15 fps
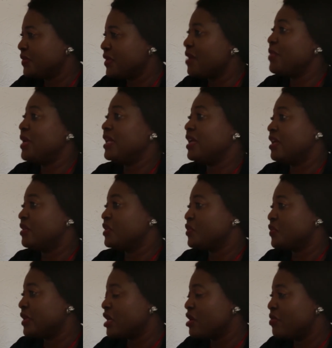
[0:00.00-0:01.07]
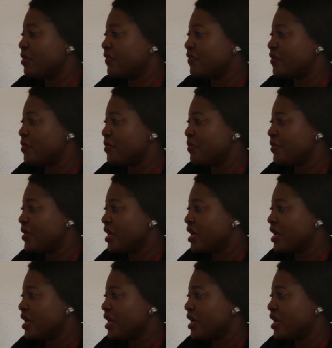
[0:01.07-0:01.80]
I mean, girls who are coming from